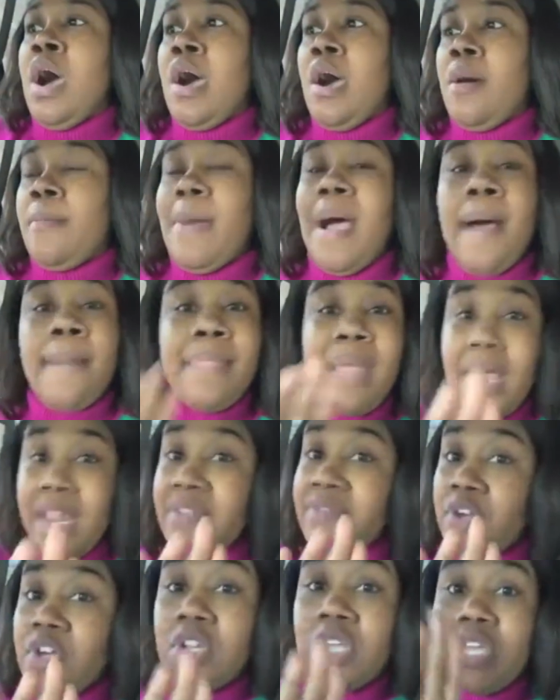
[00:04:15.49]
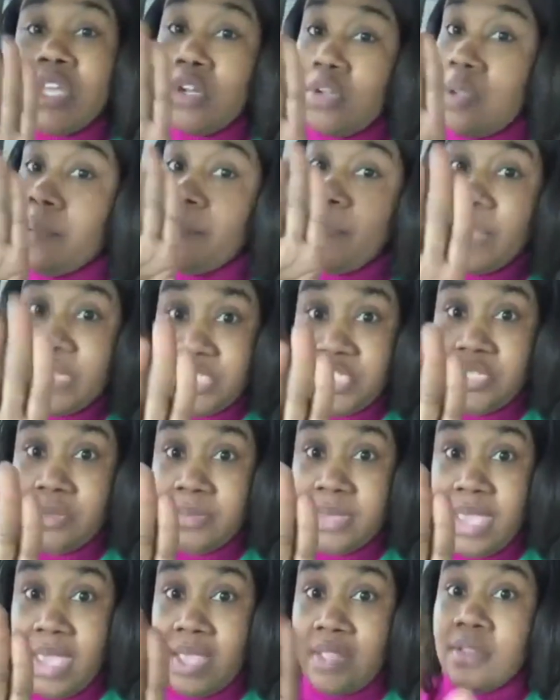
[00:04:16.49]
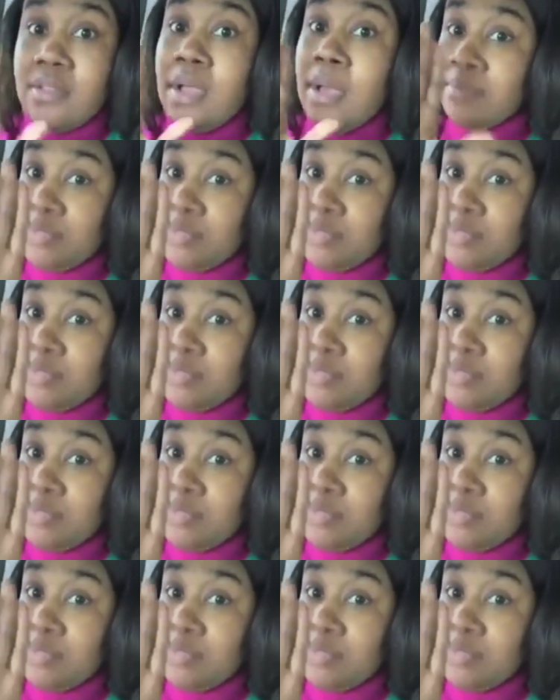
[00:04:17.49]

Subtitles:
I'm not even going to get on the bishop yet.